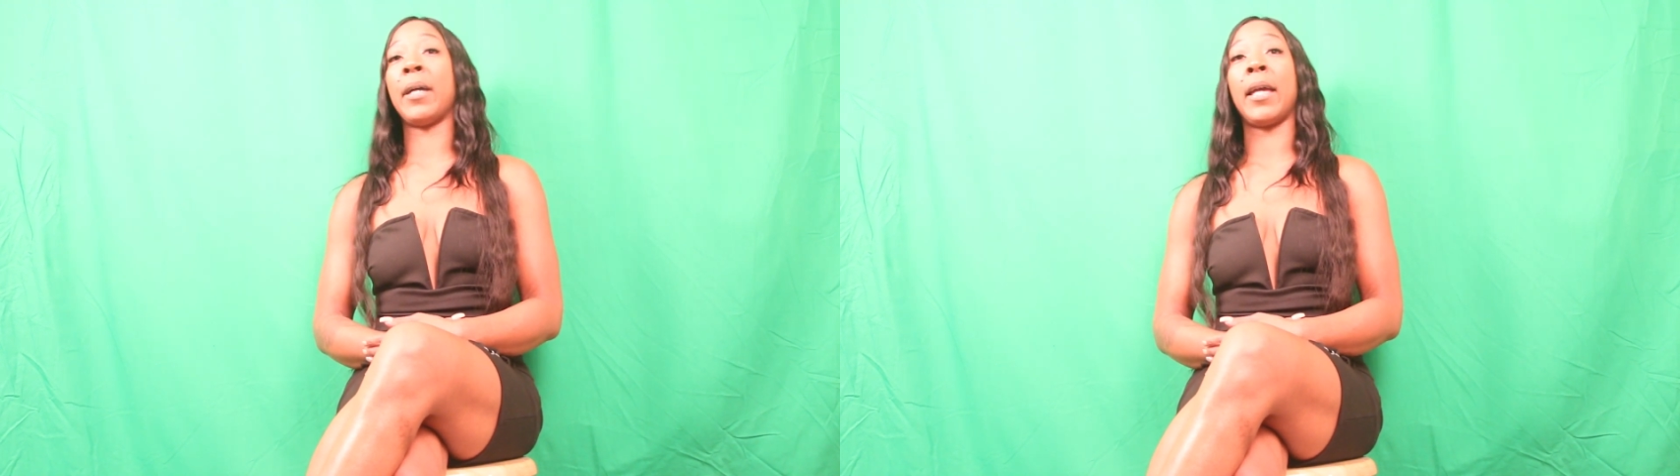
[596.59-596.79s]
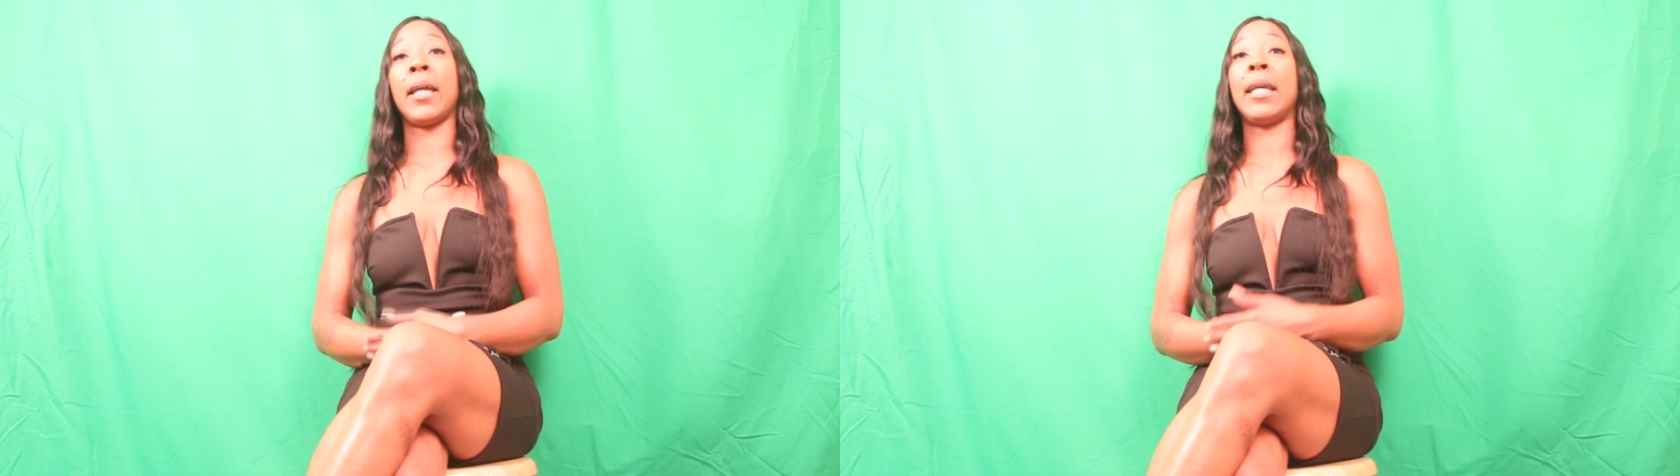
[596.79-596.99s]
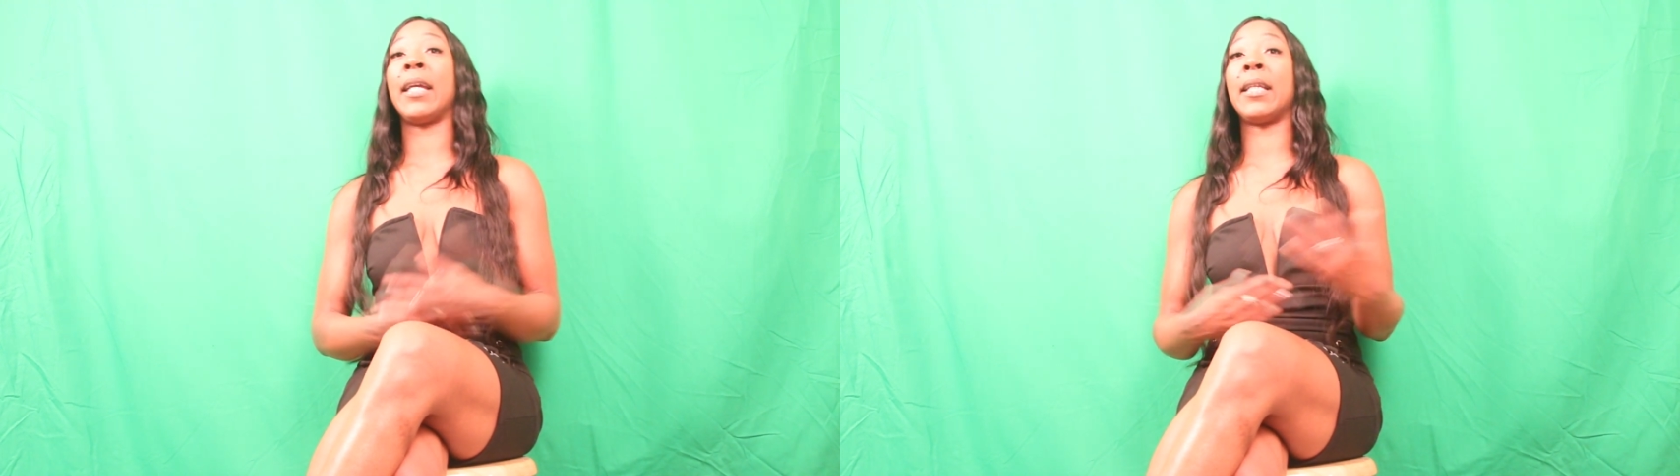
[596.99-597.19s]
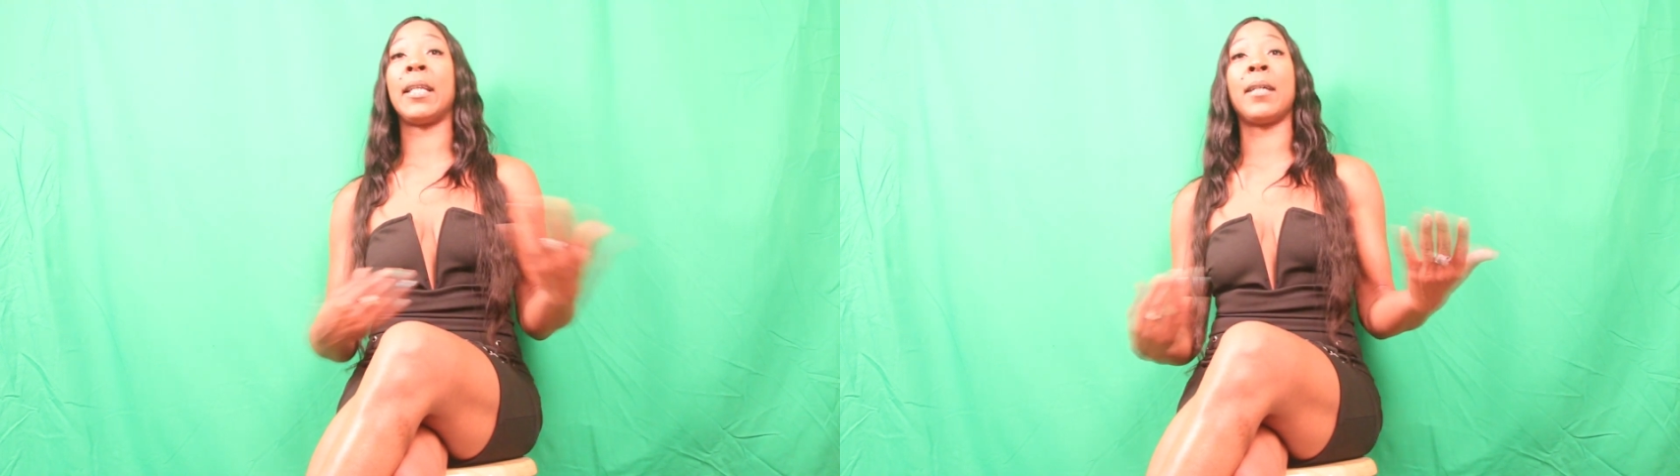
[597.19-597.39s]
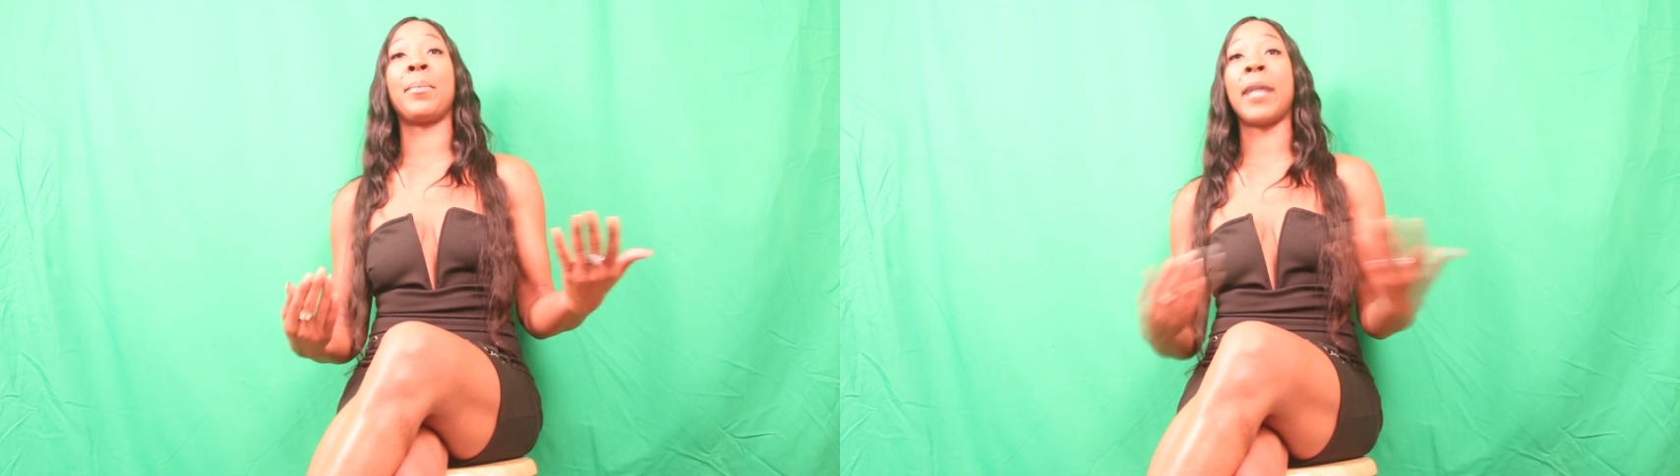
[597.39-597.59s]
but
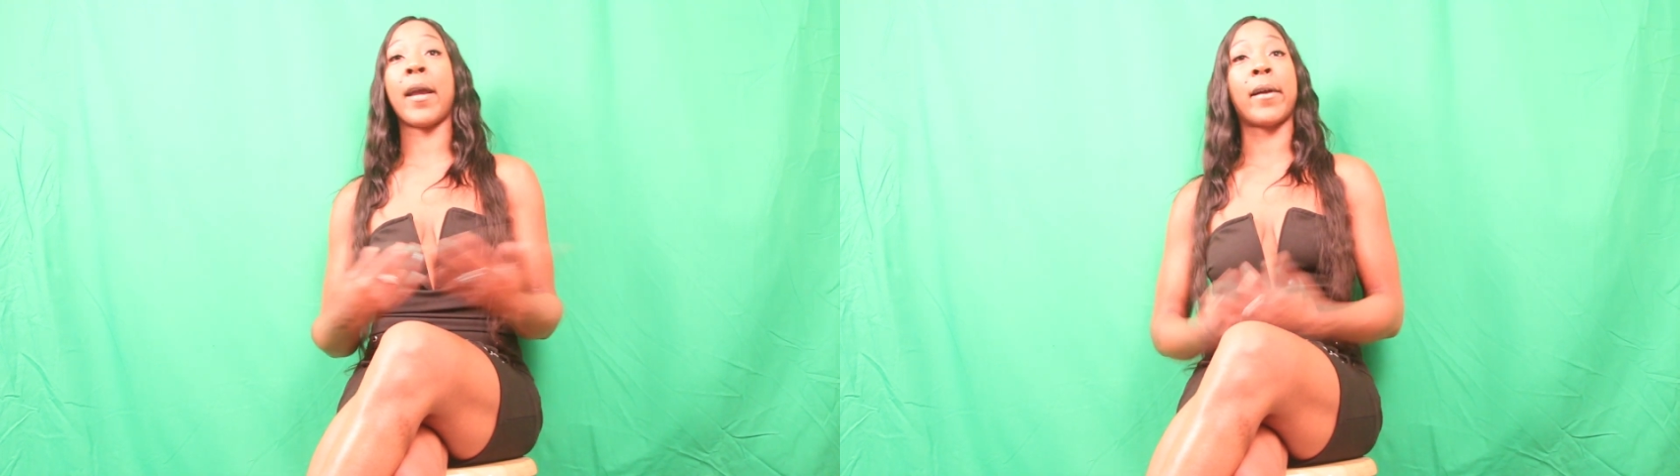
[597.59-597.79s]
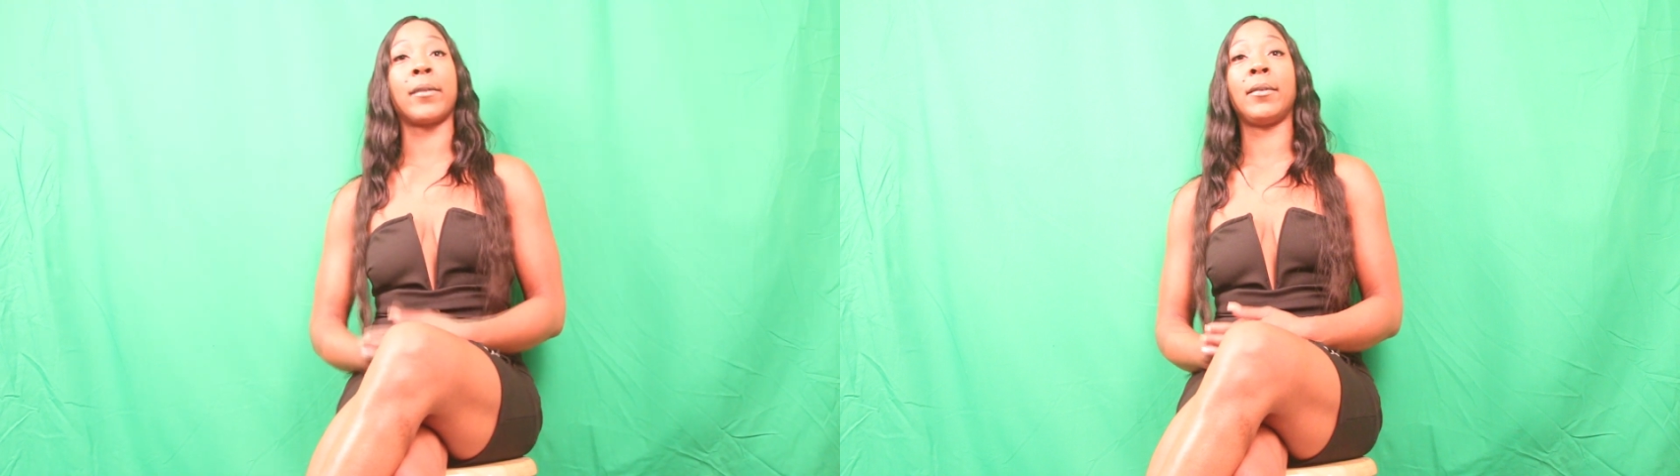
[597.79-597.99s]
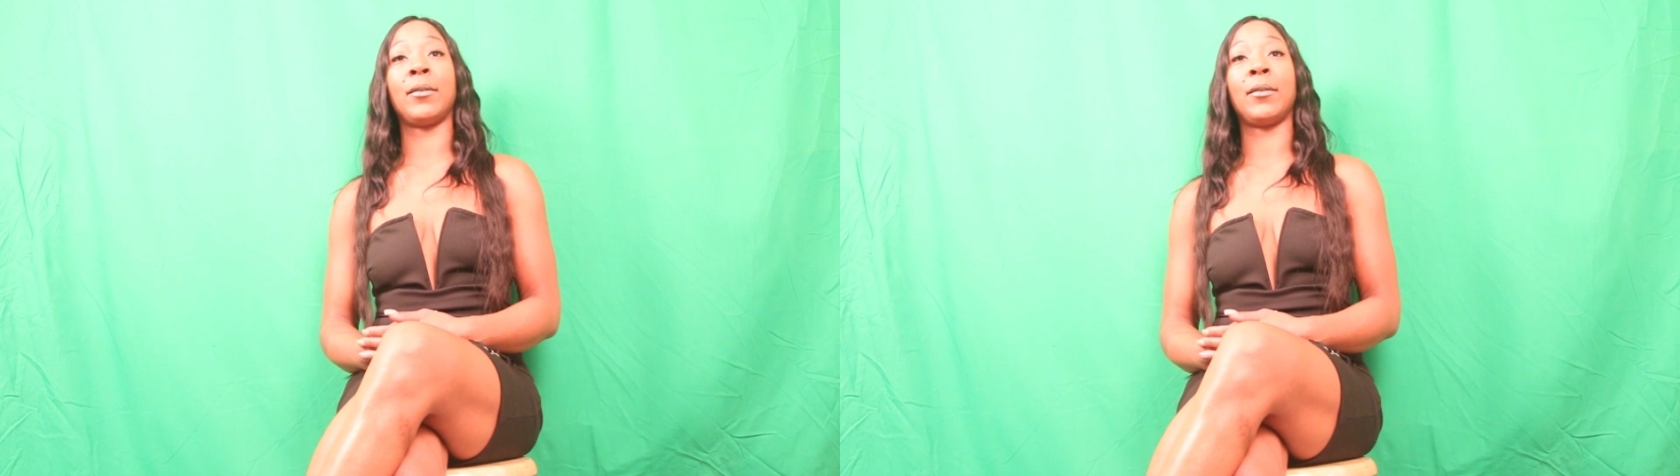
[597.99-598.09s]
ended up there.